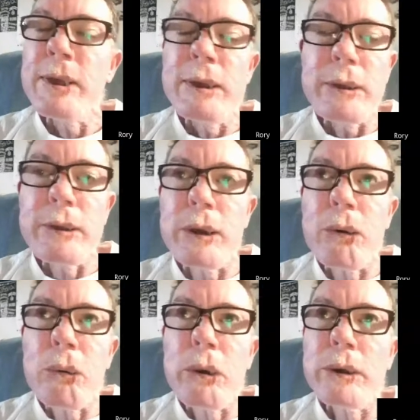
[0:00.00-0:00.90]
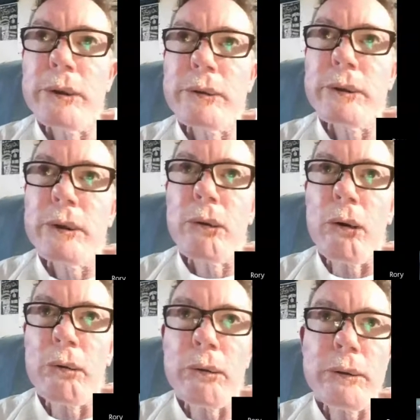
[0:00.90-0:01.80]

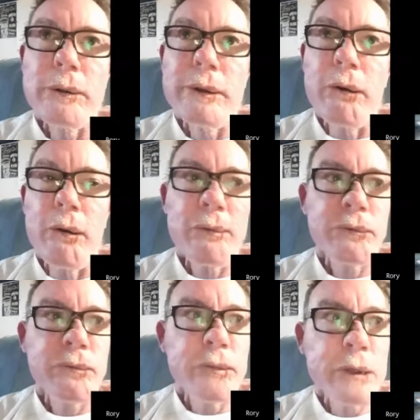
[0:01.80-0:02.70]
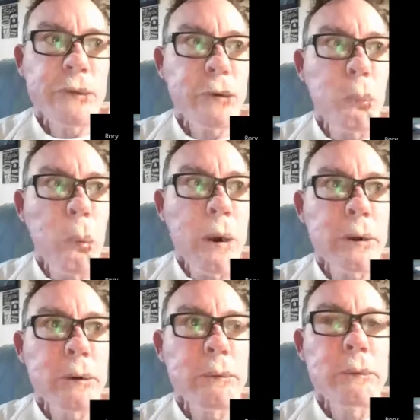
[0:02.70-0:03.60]
All the things you want
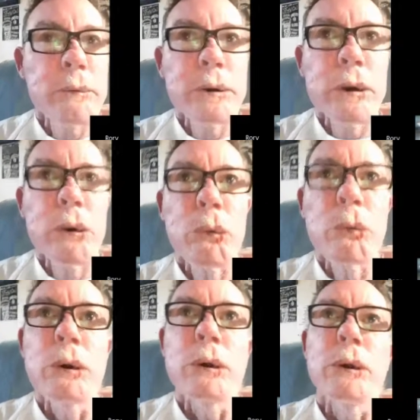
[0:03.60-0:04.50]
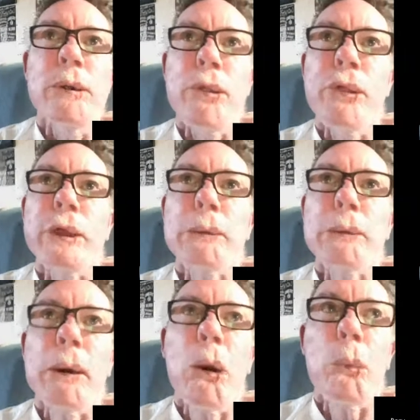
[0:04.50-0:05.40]
to think
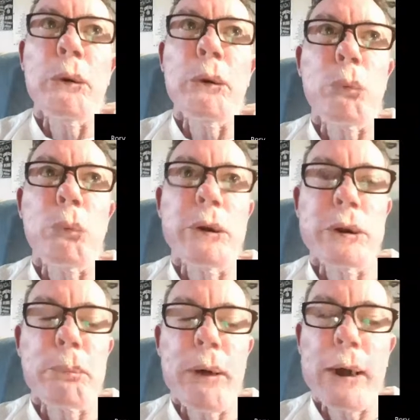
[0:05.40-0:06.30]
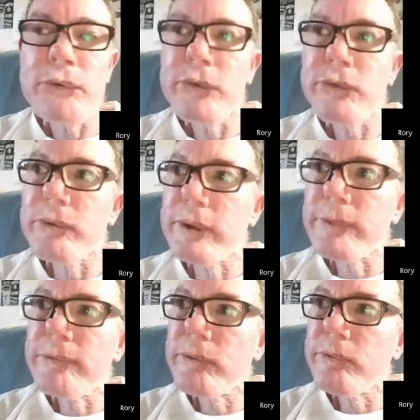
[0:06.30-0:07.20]
about when you're running a process like
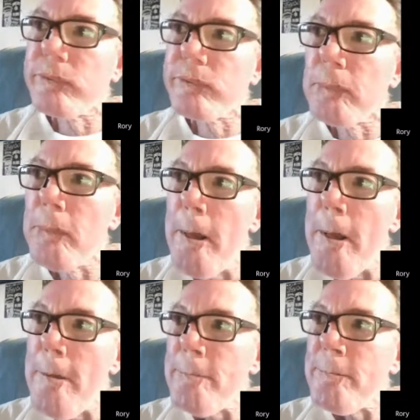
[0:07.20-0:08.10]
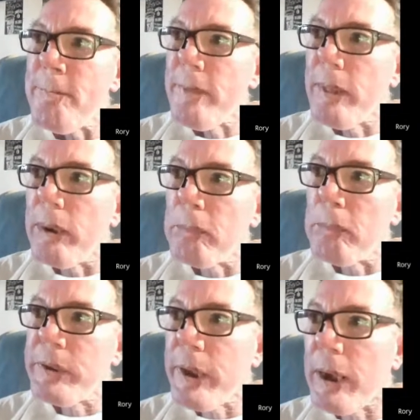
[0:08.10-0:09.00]
this. So,
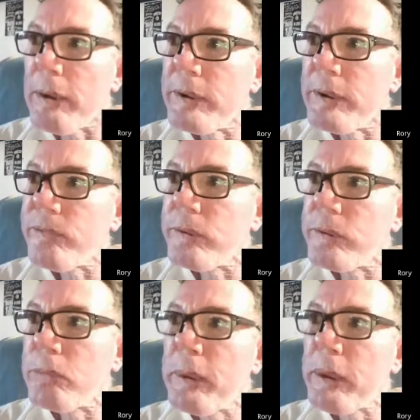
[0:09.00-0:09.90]
but yeah, it's